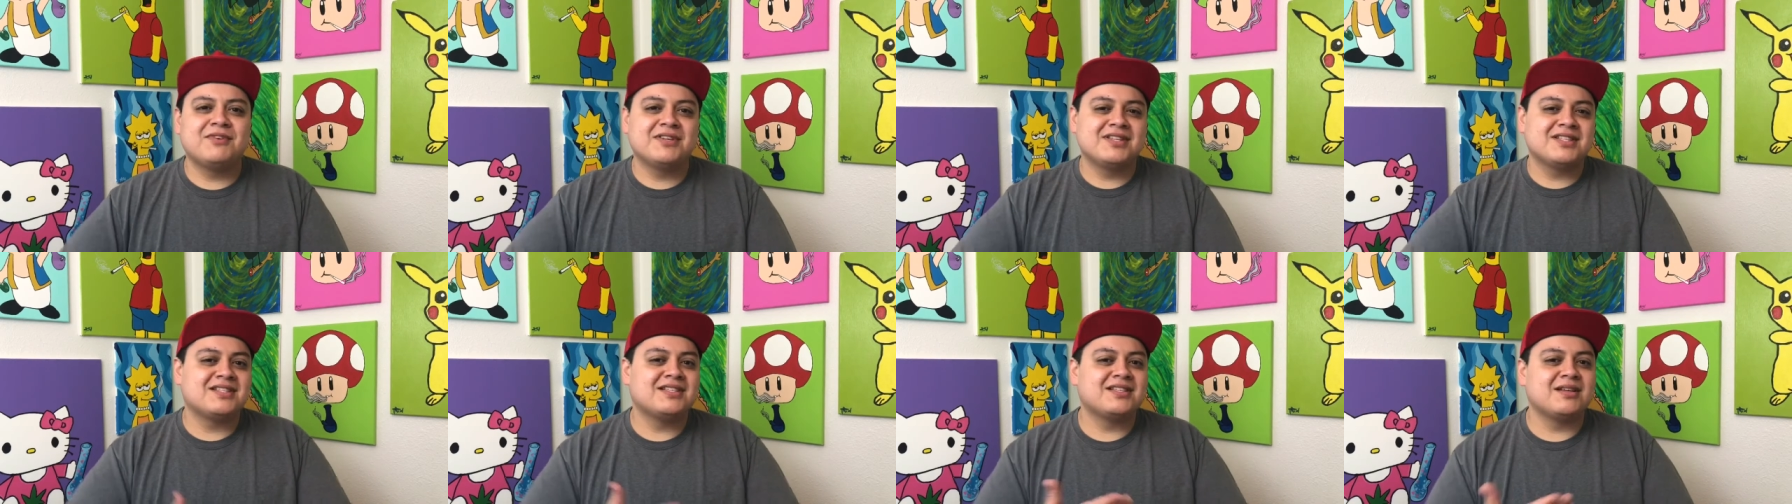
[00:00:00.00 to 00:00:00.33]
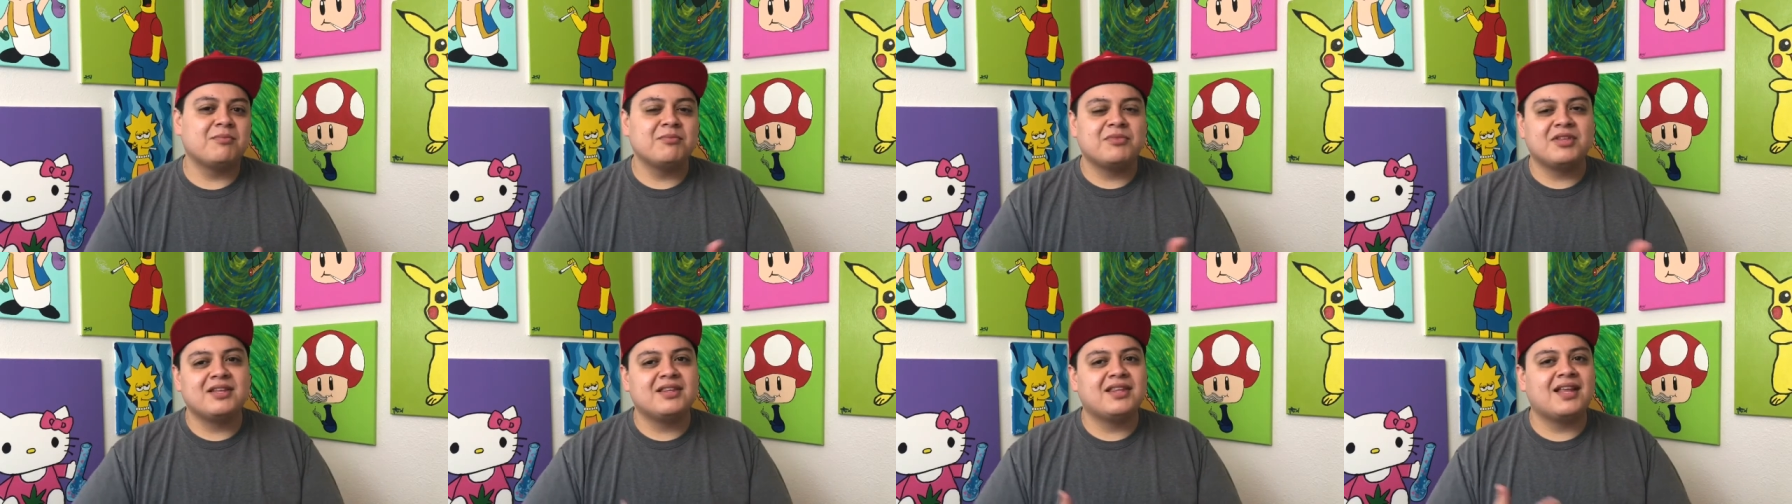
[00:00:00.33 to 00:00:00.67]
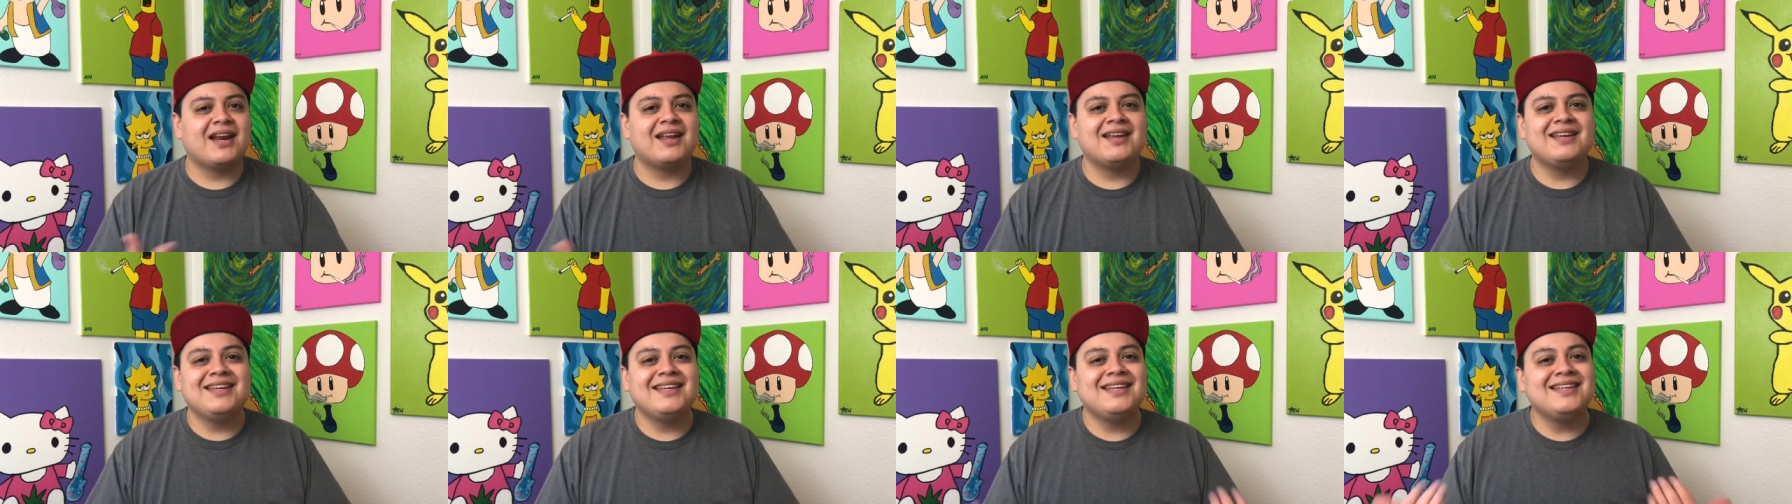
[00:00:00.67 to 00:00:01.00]
it's something that
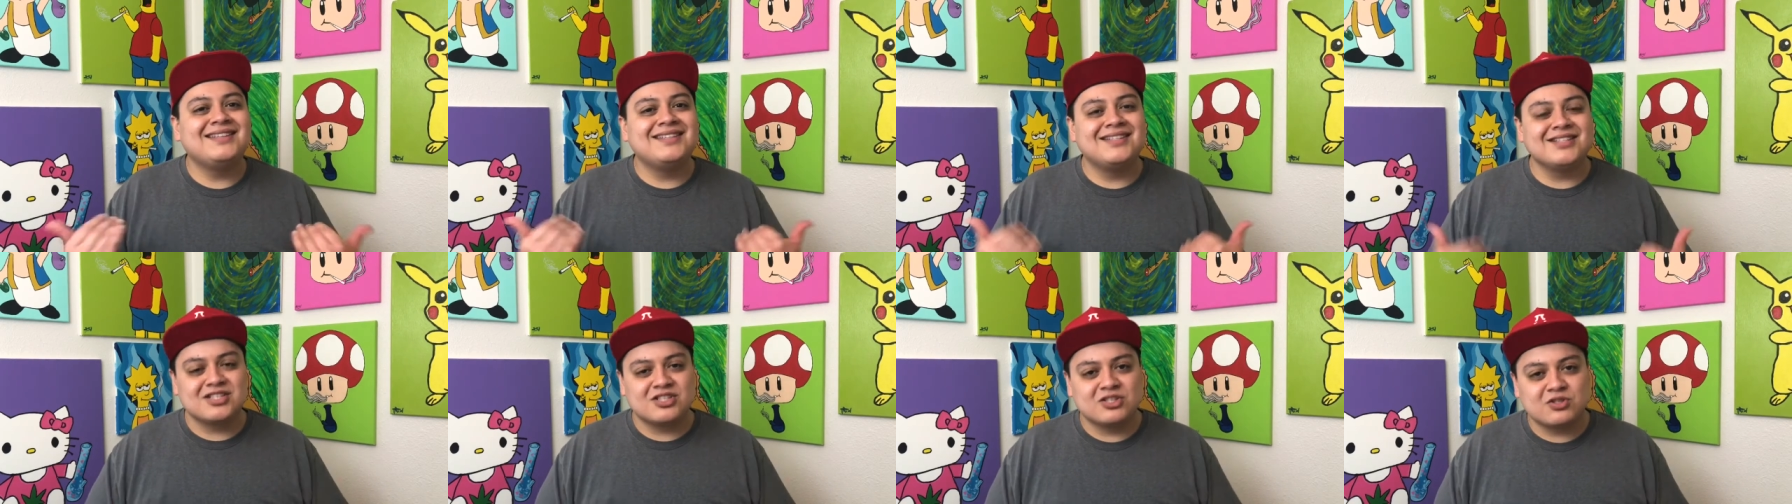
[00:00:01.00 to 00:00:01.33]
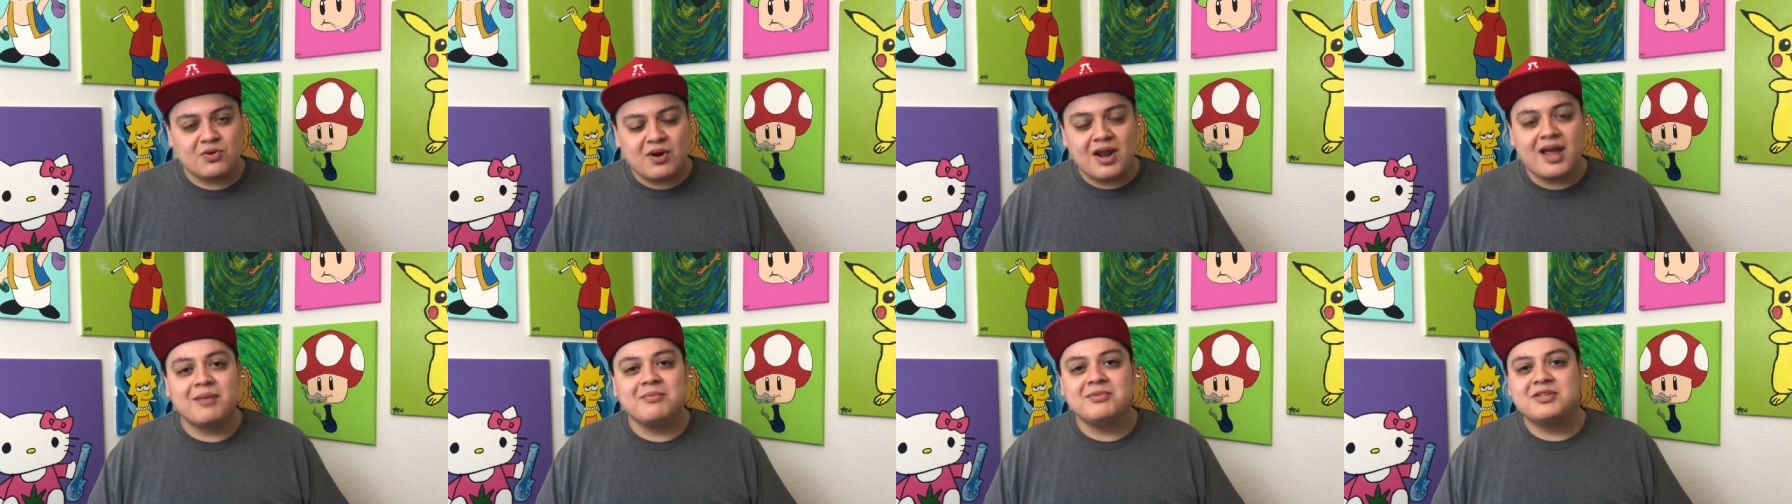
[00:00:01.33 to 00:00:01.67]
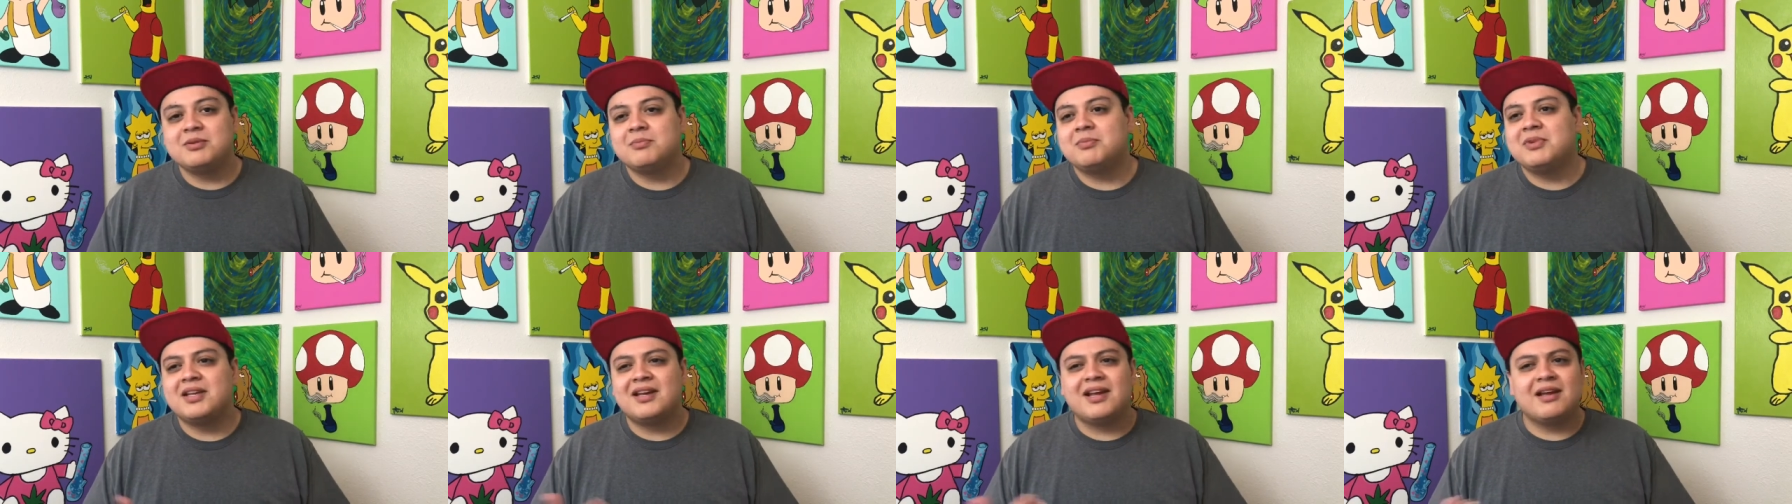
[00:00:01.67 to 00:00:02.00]
I need described to me.